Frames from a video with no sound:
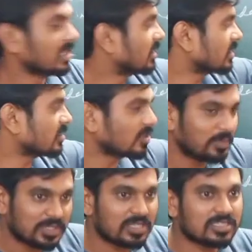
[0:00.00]
This is the
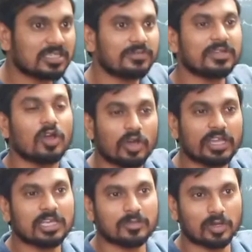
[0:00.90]
business of
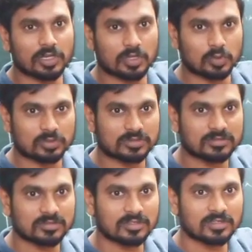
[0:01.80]
inorganic molecules.
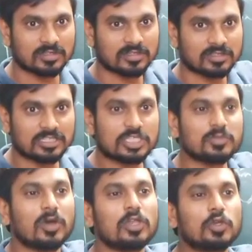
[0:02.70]
These
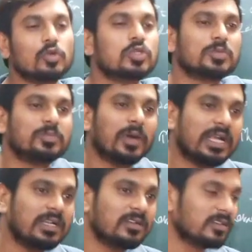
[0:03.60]
molecules,
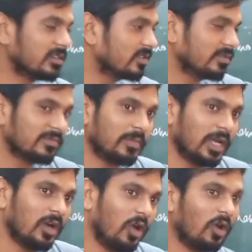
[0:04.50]
by
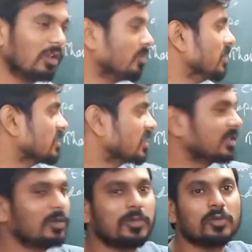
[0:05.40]
all measure,
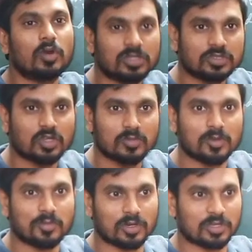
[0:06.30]
they will be water
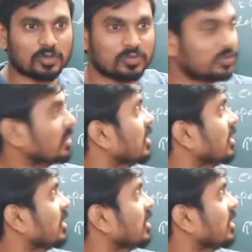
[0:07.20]
soluble molecules.